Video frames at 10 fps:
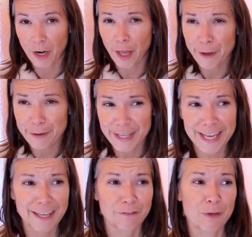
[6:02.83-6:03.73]

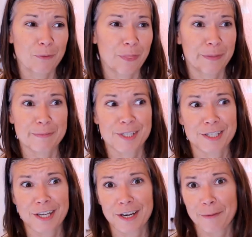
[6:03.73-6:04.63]
clothing, if you want them to
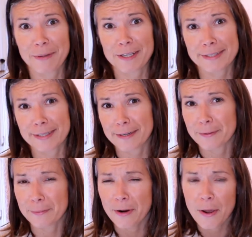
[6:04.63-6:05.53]
turn up in a
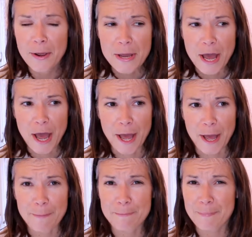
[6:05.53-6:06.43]
certain
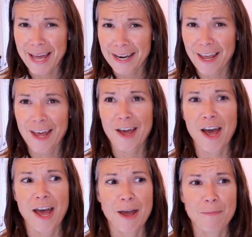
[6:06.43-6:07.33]
manner
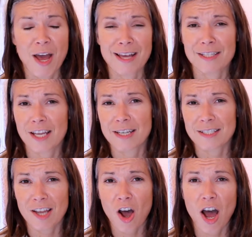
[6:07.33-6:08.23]
at a certain
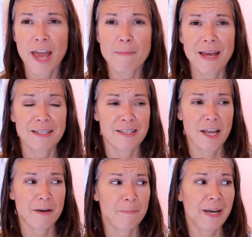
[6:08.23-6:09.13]
time and
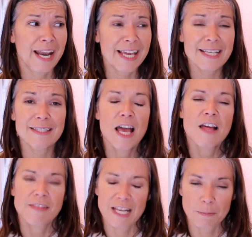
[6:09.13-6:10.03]
certain place.
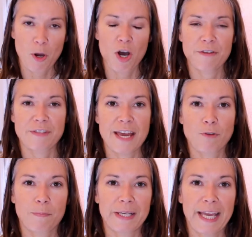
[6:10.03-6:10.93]
That's part of their
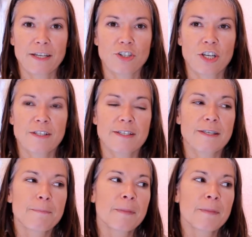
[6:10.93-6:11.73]
obligations.